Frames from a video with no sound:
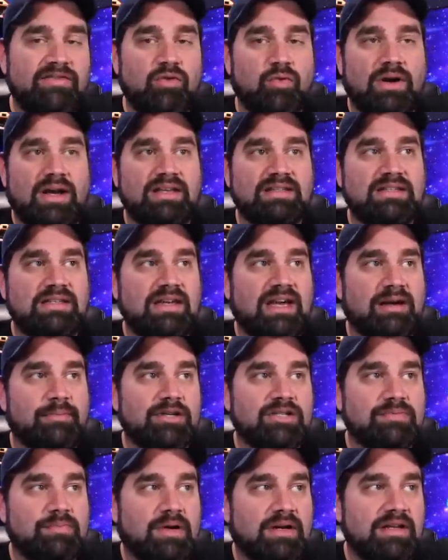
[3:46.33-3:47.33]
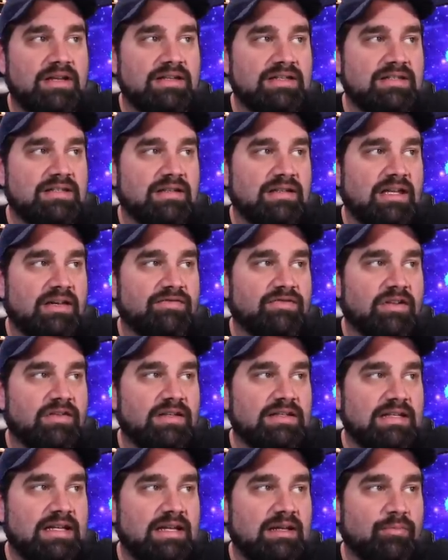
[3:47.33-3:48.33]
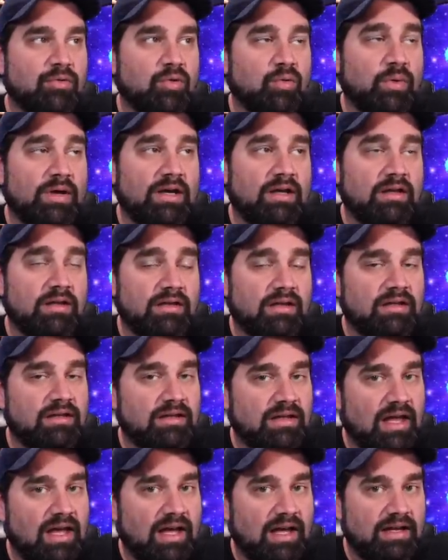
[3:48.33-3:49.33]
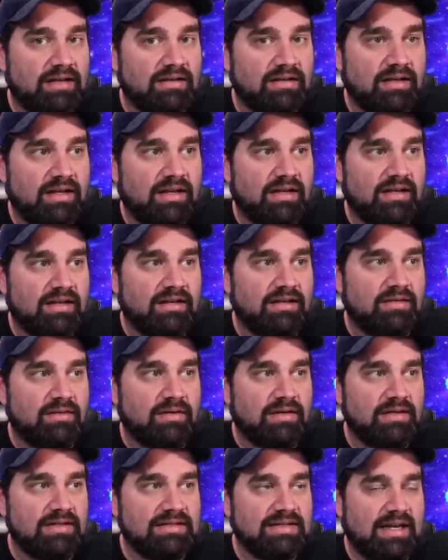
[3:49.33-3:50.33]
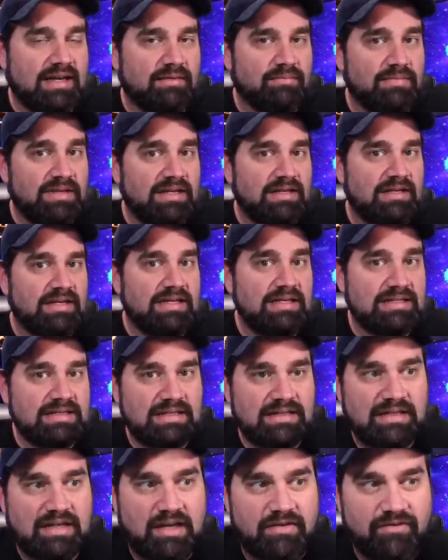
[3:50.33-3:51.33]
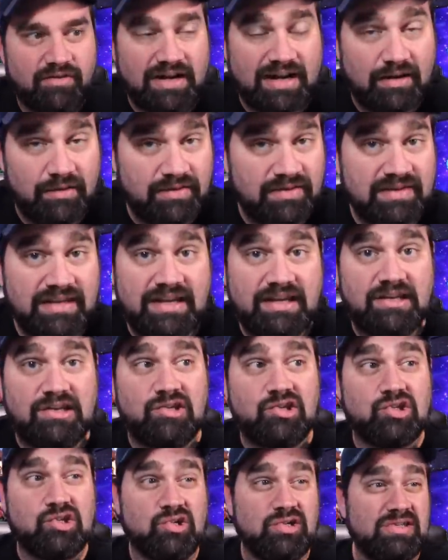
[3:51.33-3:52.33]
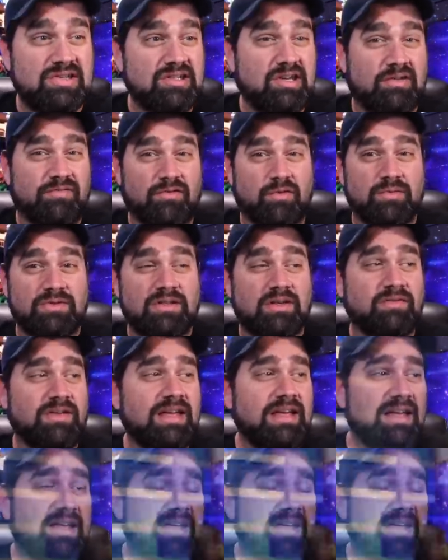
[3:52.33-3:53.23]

of you were asking how much money is still left on the table. Well, a lot. And does that mean he's going to cover it? I don't think an insurance cover was covered.